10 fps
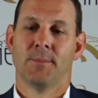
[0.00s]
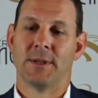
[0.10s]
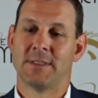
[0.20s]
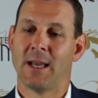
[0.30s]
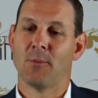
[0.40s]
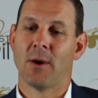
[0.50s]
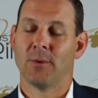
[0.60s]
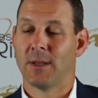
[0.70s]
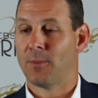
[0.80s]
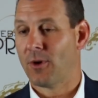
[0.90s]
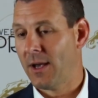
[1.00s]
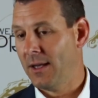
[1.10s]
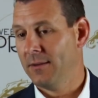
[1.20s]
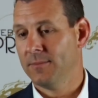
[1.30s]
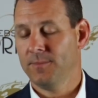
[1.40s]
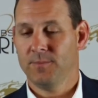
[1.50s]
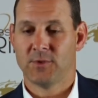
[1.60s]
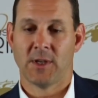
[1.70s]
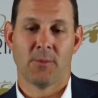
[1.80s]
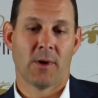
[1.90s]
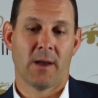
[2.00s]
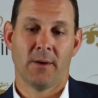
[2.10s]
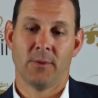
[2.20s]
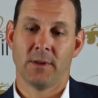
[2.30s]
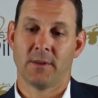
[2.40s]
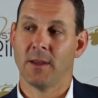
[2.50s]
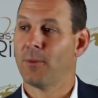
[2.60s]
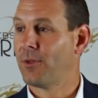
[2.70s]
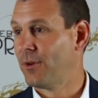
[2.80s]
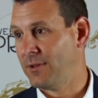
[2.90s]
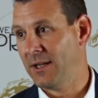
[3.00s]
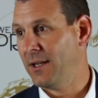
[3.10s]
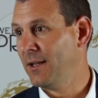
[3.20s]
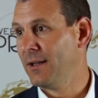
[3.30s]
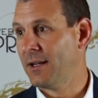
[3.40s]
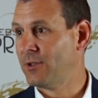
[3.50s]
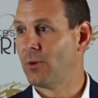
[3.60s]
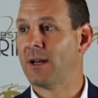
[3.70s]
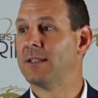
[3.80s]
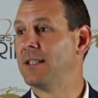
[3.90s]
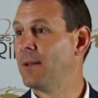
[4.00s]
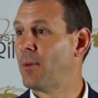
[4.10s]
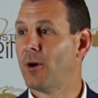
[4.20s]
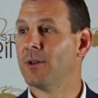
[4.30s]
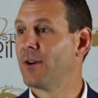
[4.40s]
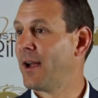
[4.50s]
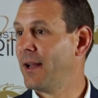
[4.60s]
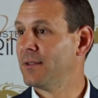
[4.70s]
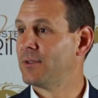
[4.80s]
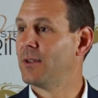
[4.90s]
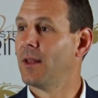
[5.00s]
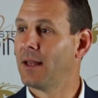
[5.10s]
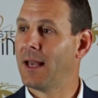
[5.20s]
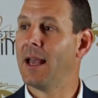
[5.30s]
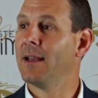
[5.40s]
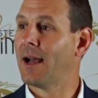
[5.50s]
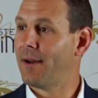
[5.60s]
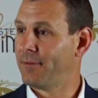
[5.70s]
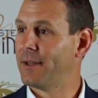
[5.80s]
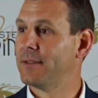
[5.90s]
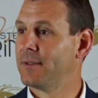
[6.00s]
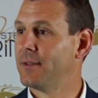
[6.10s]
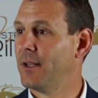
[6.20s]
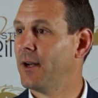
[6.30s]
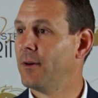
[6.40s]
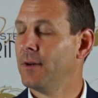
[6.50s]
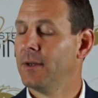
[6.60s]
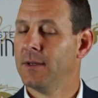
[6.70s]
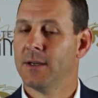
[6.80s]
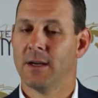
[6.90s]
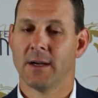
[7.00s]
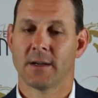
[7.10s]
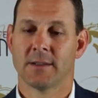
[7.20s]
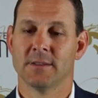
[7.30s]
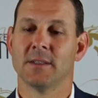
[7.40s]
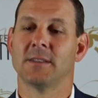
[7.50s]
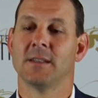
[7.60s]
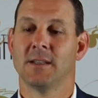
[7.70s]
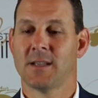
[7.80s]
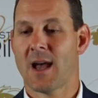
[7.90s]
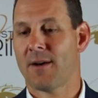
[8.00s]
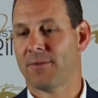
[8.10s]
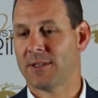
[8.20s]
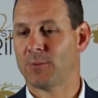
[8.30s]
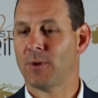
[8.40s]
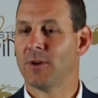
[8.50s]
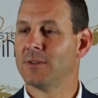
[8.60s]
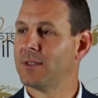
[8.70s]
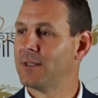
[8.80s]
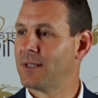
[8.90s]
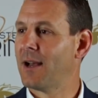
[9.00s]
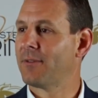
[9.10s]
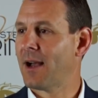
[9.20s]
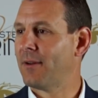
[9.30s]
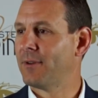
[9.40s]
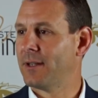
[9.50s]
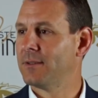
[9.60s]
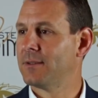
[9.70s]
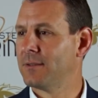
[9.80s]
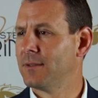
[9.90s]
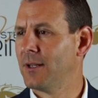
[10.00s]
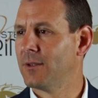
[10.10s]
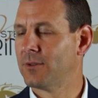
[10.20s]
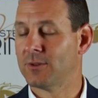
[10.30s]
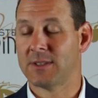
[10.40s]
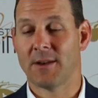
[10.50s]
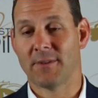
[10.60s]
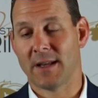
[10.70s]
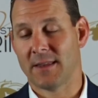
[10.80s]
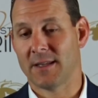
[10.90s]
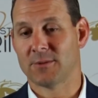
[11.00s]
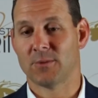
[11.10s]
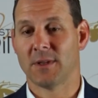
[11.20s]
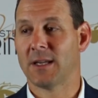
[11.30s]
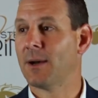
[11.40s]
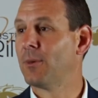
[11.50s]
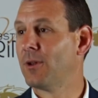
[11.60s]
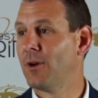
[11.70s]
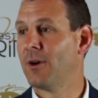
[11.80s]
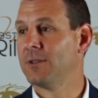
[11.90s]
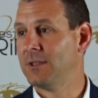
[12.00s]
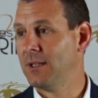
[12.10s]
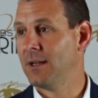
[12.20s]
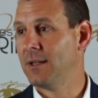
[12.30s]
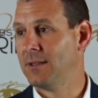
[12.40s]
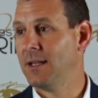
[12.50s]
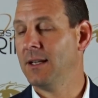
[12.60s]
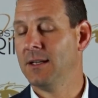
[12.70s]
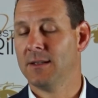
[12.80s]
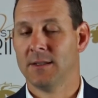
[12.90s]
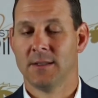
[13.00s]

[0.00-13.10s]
But same way with number 8. Same way with number 13. I just wanted to see the ball in their hands so they gain confidence, you know, because it's half experience and it's half confidence, you know. So 7, I think, is really coming along, D.